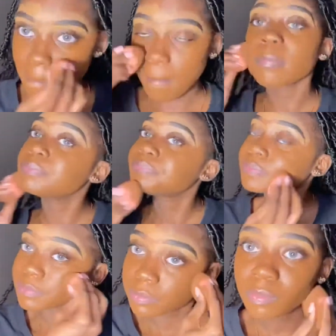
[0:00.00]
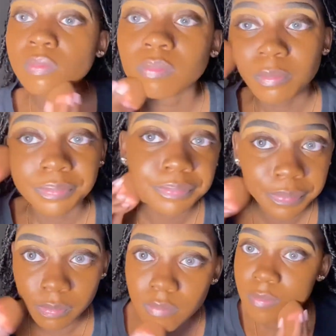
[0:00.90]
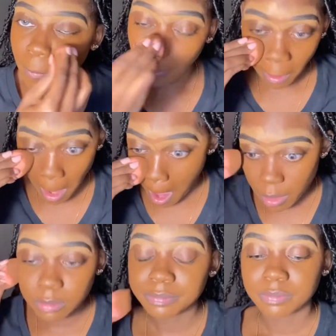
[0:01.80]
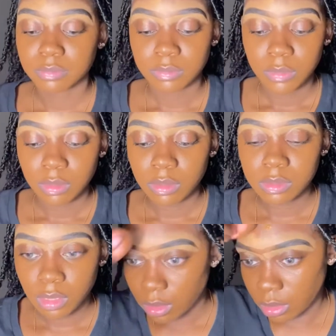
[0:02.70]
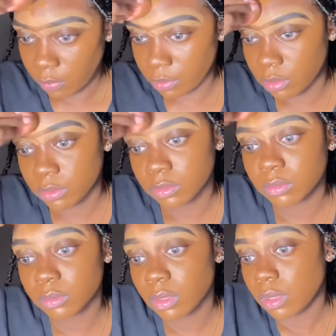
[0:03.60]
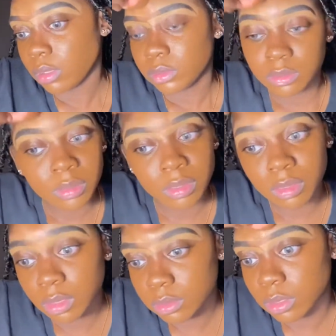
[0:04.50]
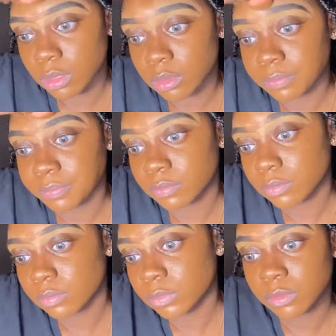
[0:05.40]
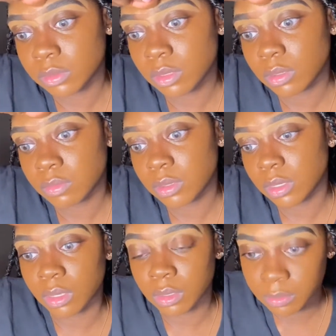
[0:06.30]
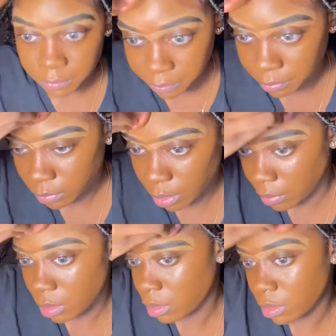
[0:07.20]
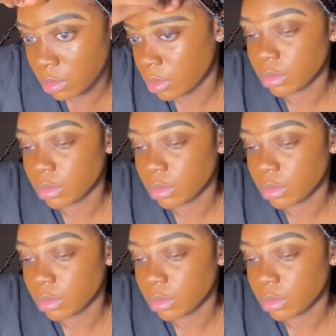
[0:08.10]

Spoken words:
so basically I do my foundation, put it all over my face, including my eyelids. And after this, you will see the next